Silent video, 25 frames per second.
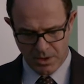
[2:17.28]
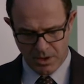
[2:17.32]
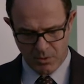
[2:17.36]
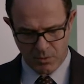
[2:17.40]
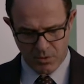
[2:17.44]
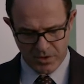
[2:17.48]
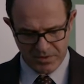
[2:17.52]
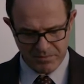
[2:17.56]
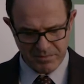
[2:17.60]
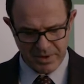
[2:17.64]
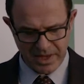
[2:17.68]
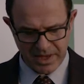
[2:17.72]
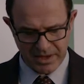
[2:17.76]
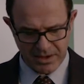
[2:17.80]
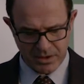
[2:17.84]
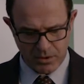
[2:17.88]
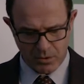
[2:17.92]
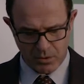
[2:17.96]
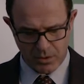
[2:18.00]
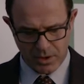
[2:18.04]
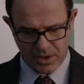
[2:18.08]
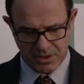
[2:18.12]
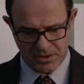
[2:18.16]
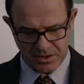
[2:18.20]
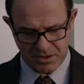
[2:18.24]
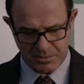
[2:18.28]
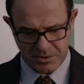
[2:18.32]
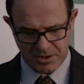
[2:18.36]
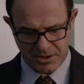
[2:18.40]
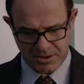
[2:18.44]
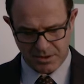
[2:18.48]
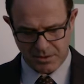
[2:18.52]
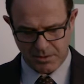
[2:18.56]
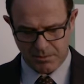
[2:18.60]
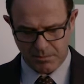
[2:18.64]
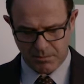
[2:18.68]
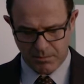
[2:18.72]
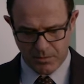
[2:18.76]
We make our
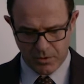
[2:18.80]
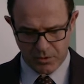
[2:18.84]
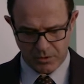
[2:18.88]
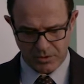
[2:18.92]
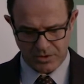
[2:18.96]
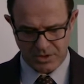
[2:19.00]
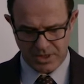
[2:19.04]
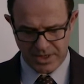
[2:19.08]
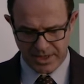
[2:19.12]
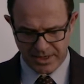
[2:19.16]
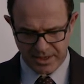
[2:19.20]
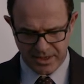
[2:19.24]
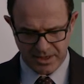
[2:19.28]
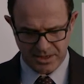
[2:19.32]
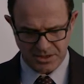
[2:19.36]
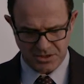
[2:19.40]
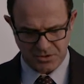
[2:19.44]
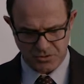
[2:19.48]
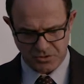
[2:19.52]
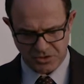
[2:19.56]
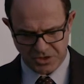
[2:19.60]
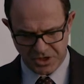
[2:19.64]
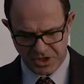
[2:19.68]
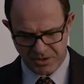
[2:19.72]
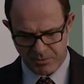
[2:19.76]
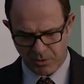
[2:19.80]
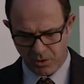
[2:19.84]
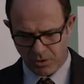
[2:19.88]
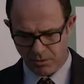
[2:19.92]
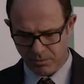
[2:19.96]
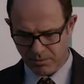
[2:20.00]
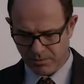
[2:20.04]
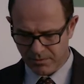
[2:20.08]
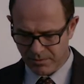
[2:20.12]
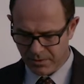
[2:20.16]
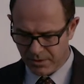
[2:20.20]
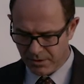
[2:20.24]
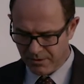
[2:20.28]
activity more sustainable
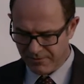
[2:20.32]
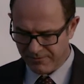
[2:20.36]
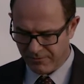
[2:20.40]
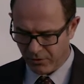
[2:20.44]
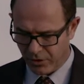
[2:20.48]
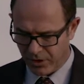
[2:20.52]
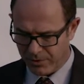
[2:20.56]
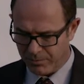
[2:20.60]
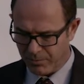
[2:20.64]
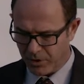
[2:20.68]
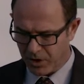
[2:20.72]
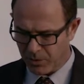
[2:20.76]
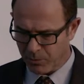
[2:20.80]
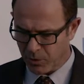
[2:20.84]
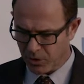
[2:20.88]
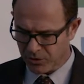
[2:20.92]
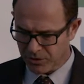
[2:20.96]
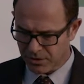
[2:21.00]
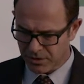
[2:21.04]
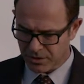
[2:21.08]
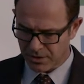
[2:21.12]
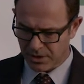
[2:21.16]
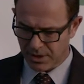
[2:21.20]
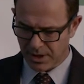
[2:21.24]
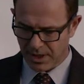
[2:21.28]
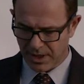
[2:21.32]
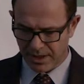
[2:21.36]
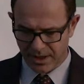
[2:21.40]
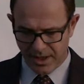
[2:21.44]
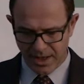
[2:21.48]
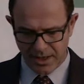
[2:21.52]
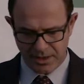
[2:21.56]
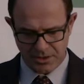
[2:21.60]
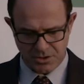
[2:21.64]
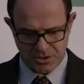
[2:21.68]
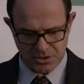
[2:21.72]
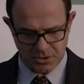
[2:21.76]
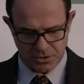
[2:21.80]
for the environment and
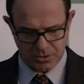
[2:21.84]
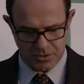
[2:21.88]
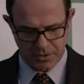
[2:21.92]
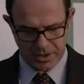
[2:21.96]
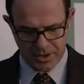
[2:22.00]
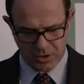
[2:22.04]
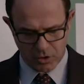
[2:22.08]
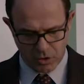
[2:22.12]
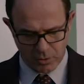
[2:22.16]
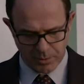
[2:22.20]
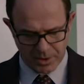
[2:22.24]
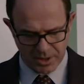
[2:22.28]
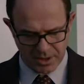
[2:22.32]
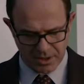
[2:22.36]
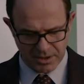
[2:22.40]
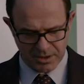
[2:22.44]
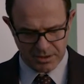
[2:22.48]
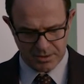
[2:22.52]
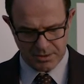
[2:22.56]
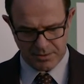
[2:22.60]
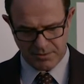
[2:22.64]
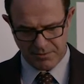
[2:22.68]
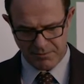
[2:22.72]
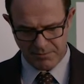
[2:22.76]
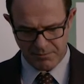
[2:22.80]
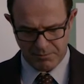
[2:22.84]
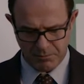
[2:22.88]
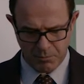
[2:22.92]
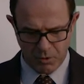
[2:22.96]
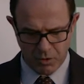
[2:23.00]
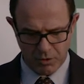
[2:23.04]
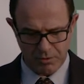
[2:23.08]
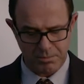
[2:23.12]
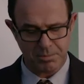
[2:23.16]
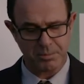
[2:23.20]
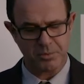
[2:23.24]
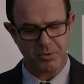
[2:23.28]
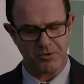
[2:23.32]
also economically
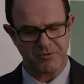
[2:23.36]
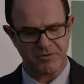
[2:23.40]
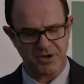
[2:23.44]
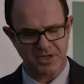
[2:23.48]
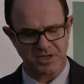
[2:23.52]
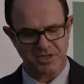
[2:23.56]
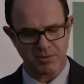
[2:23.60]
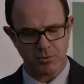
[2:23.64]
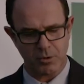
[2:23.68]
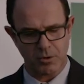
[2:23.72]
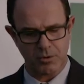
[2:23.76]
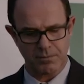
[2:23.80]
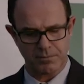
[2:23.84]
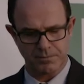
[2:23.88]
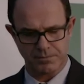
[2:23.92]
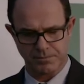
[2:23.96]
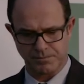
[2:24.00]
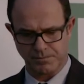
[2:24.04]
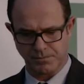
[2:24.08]
more profitable.